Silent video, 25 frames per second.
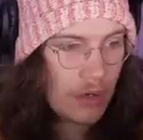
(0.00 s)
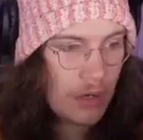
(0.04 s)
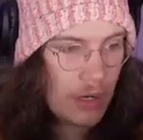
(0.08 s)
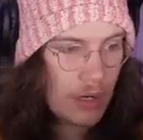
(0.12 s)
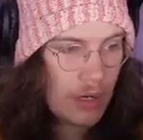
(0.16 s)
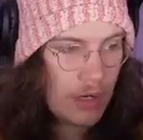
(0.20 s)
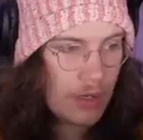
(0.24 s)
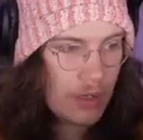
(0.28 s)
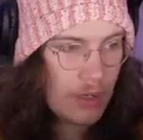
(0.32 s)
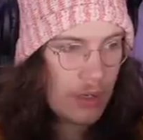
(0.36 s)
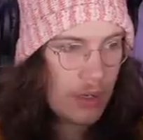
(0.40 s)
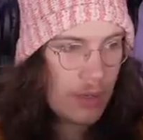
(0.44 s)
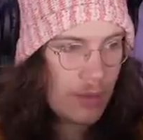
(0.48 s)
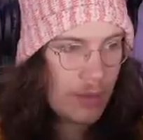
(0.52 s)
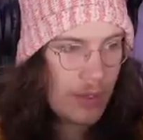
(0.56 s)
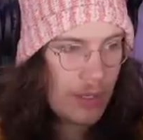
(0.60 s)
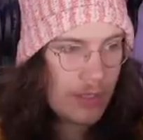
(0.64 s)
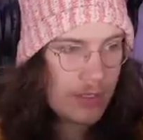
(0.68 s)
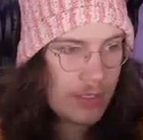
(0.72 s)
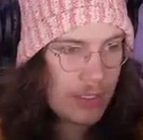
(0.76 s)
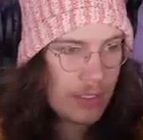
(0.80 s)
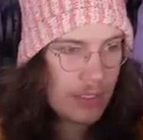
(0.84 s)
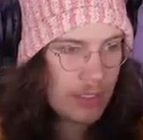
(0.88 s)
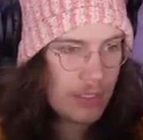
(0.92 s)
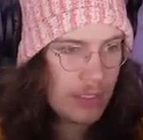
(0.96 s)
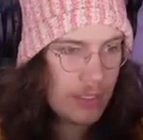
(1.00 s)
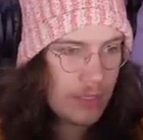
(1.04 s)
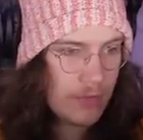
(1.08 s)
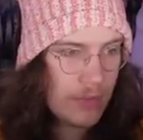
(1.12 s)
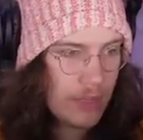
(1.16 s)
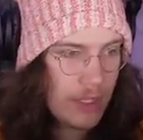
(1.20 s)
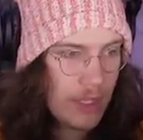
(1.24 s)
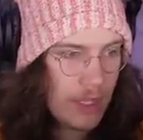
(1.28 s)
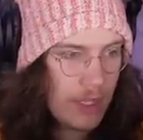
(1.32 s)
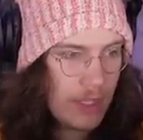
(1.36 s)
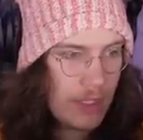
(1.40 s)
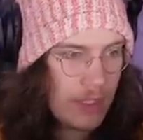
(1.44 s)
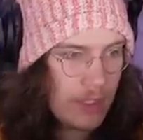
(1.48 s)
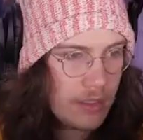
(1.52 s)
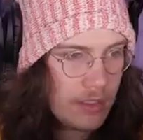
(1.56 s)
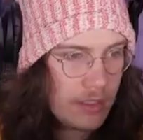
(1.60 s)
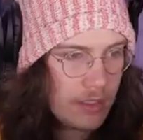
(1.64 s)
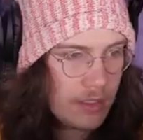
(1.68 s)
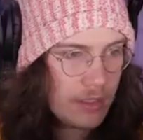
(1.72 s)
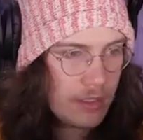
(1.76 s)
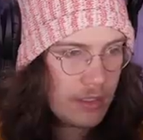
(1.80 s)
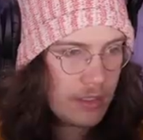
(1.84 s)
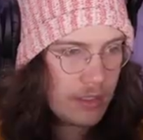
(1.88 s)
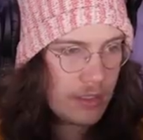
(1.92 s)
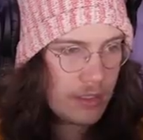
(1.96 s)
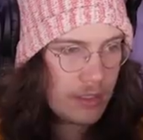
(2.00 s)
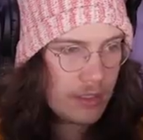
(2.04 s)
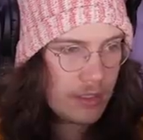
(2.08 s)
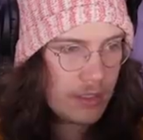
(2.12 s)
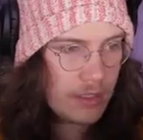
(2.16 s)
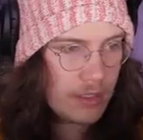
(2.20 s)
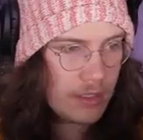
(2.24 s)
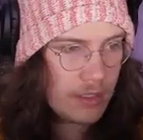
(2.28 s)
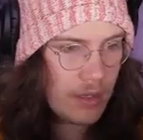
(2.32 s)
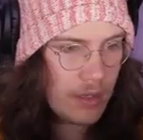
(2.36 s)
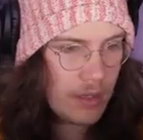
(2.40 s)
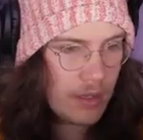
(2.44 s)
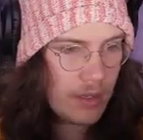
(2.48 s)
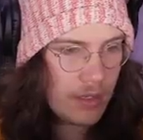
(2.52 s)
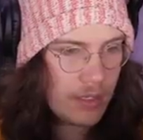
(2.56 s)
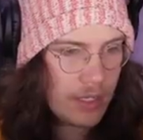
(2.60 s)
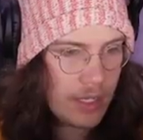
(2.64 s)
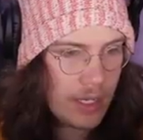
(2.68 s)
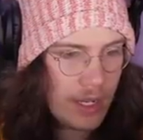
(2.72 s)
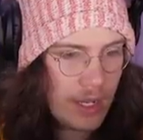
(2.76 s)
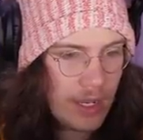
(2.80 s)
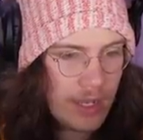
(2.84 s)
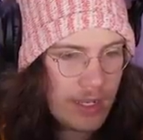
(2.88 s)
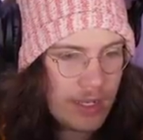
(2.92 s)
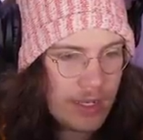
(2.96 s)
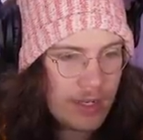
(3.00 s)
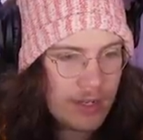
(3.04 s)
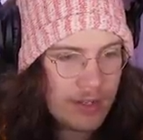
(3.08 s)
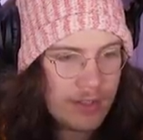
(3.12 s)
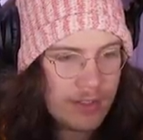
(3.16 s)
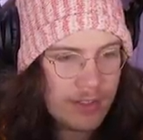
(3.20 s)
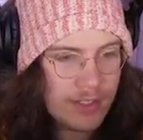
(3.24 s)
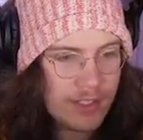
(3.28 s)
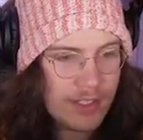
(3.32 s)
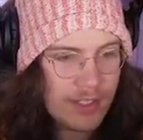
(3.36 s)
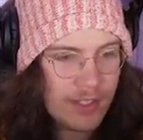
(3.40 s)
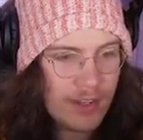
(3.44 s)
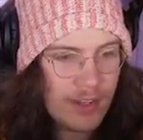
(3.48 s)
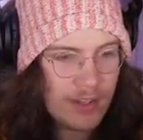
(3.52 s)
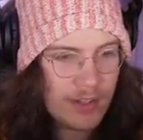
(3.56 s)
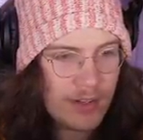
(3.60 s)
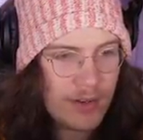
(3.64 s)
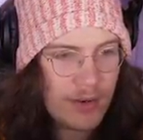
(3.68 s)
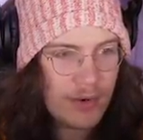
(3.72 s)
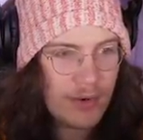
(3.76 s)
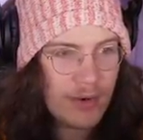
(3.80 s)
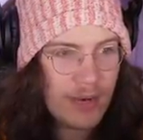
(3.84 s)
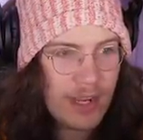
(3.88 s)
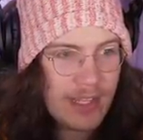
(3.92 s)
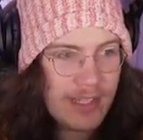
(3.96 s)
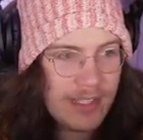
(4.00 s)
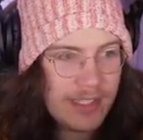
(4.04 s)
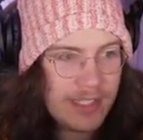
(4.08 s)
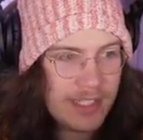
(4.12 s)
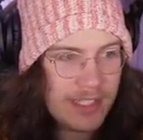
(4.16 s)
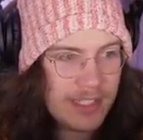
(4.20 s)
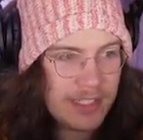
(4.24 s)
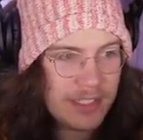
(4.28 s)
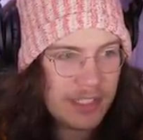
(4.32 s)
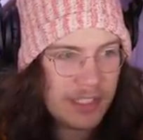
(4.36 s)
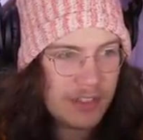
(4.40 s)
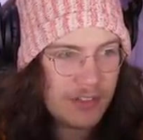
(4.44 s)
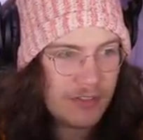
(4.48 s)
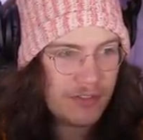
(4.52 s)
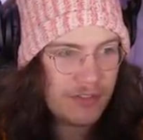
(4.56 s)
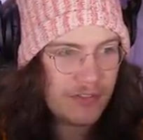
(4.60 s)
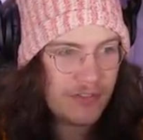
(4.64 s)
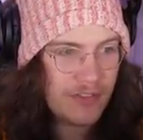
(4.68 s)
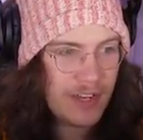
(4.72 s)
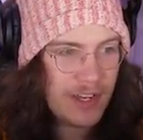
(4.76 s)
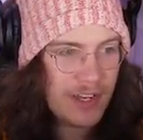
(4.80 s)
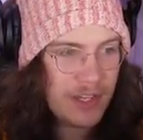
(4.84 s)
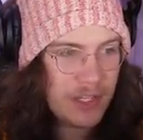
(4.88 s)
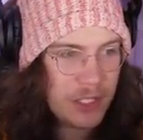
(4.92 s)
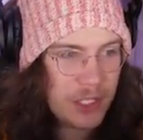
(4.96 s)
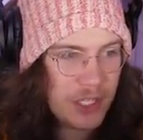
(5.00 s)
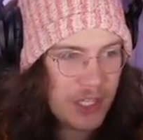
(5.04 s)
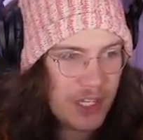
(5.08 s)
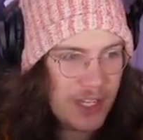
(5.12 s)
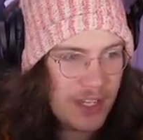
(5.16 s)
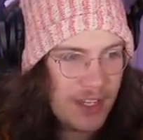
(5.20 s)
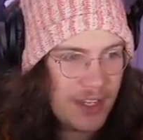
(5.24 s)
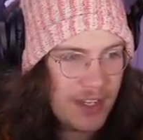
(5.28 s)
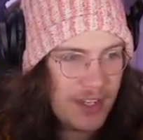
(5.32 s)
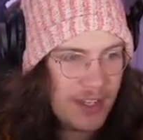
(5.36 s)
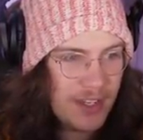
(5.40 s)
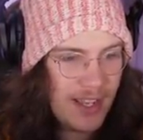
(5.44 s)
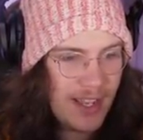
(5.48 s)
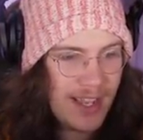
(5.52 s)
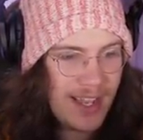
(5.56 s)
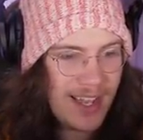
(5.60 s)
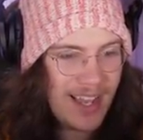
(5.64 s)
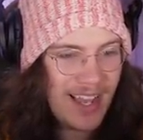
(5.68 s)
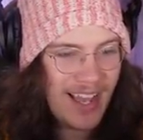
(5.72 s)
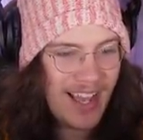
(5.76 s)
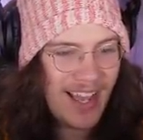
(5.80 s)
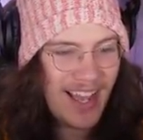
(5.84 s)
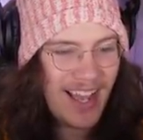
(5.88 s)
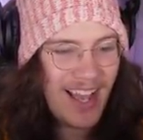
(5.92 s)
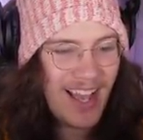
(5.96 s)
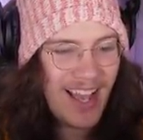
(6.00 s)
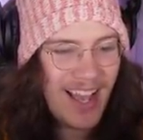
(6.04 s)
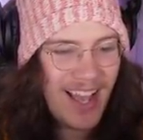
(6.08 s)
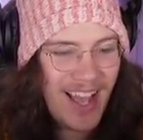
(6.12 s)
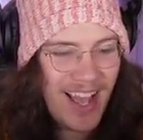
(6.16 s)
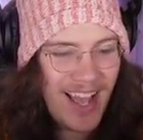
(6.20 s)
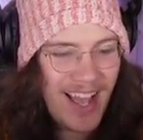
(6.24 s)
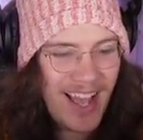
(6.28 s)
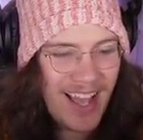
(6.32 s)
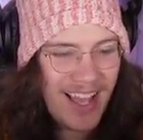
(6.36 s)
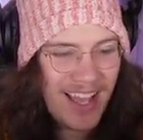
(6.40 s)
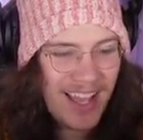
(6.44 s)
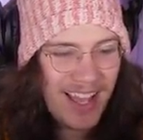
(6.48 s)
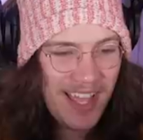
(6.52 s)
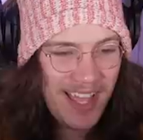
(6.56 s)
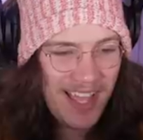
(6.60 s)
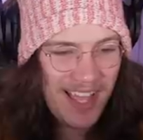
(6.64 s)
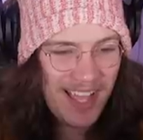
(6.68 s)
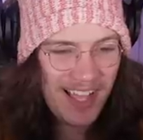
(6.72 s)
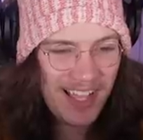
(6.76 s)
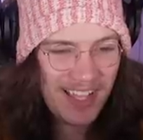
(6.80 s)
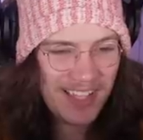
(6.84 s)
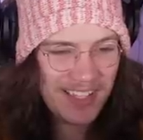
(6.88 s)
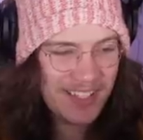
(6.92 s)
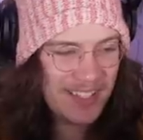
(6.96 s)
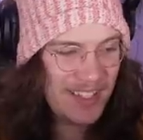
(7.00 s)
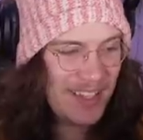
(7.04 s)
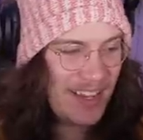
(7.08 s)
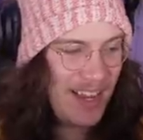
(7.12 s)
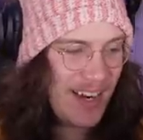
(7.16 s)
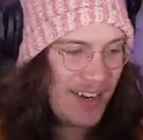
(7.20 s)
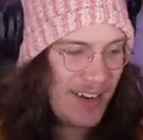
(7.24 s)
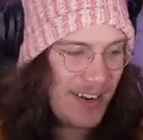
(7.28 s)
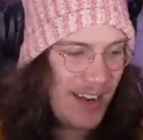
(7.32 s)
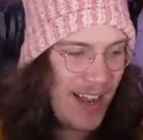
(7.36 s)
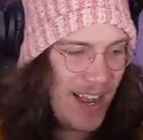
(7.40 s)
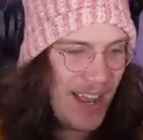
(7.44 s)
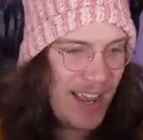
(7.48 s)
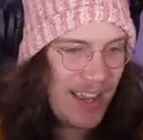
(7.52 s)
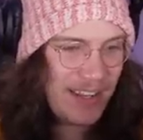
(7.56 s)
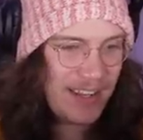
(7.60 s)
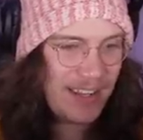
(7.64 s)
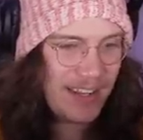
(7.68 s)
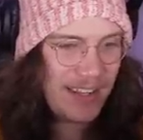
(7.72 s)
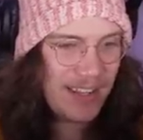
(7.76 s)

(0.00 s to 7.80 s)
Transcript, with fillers: All right, I'm asking Olivia. Okay, you can insert coins to just finish it. All right.